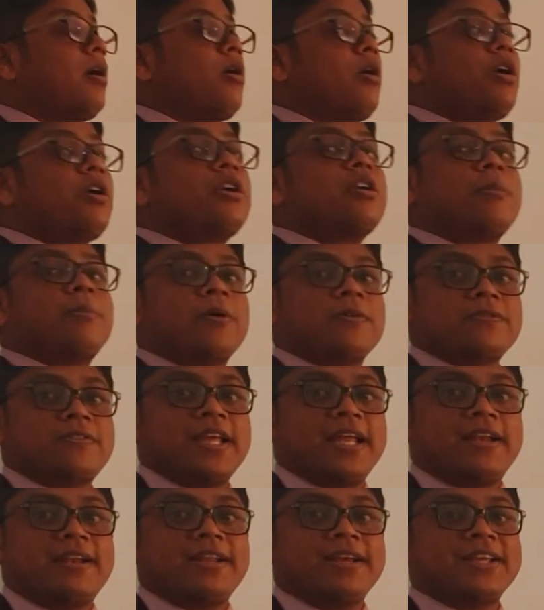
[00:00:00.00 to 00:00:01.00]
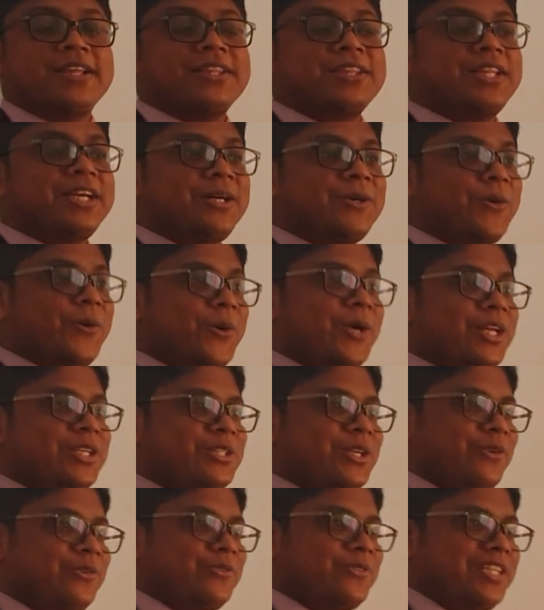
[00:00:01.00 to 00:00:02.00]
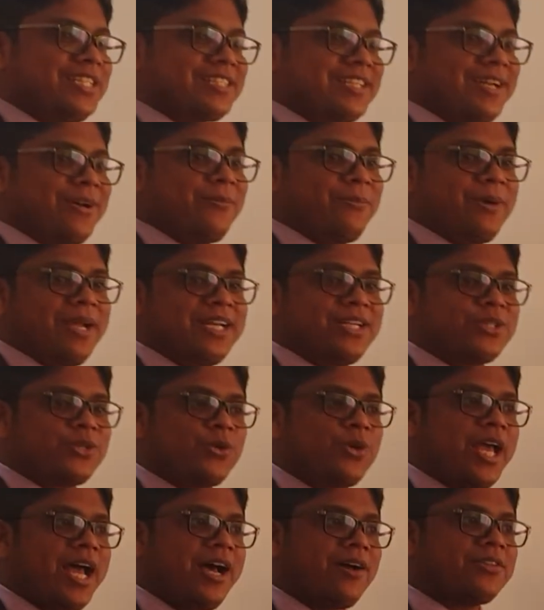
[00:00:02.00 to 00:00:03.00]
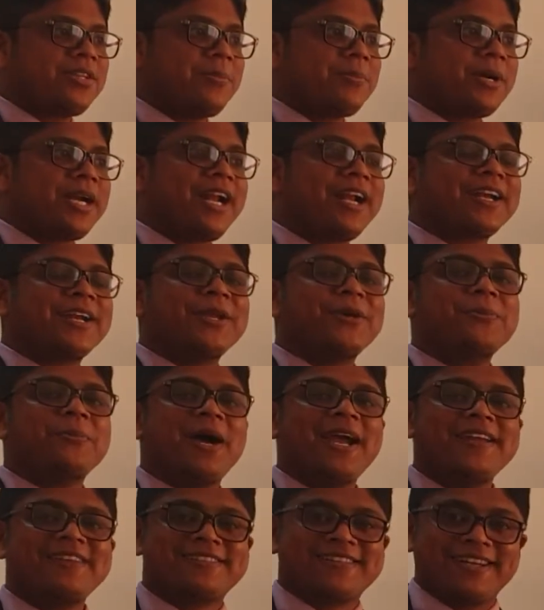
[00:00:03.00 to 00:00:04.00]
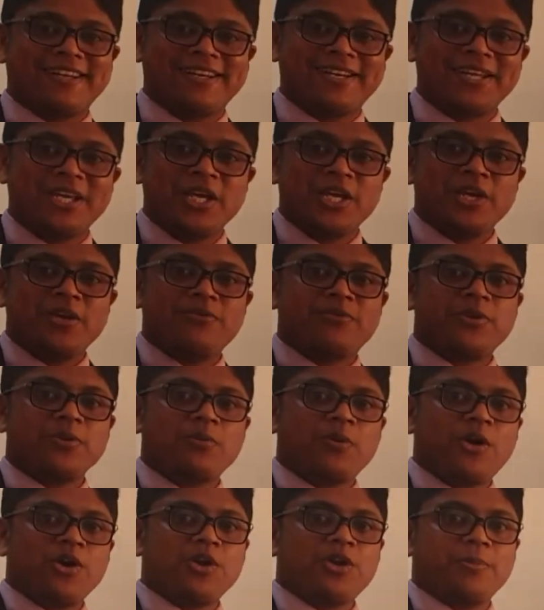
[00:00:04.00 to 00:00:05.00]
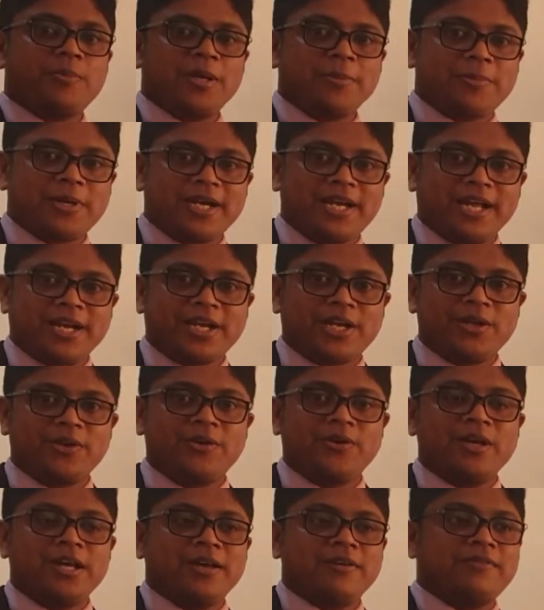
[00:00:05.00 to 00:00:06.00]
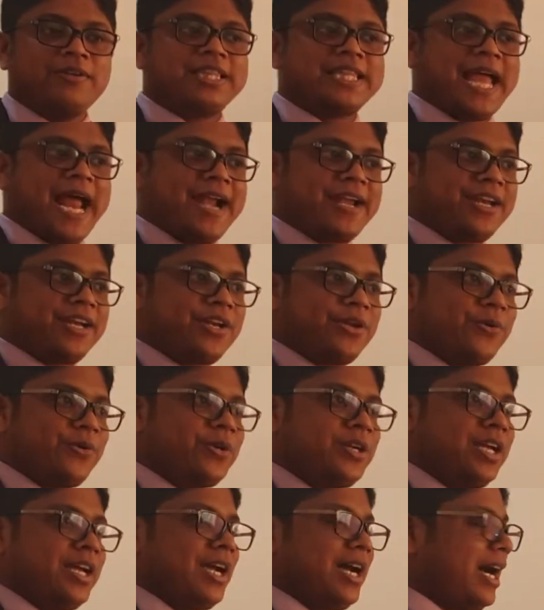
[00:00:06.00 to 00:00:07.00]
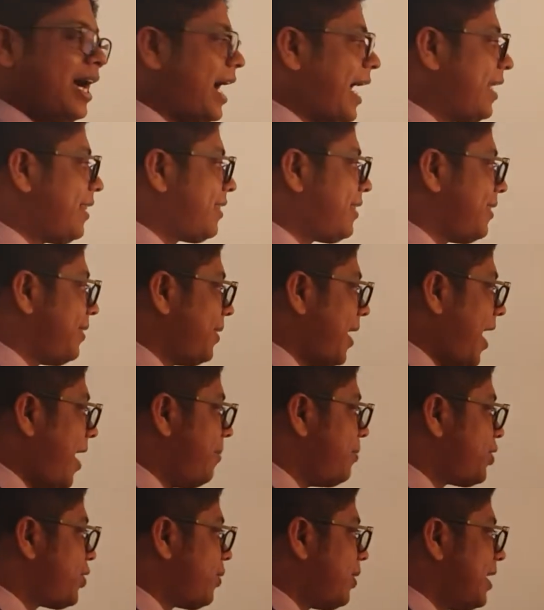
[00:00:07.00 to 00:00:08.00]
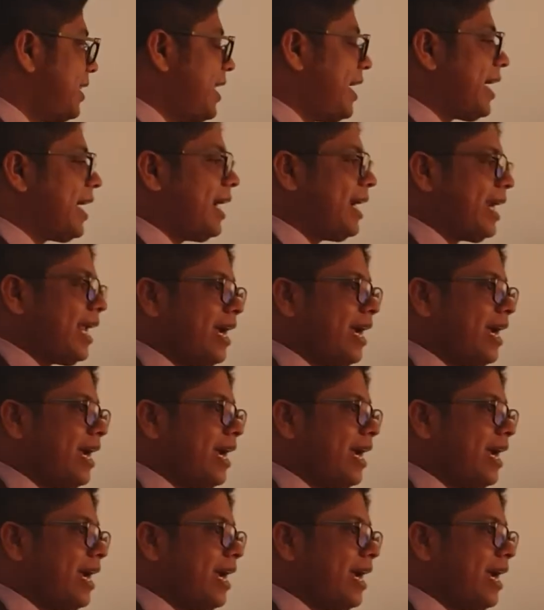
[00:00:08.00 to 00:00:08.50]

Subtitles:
on top of that, the owners of this company should have the productive mindset. If you want to be productive with attitude, I'm sure they can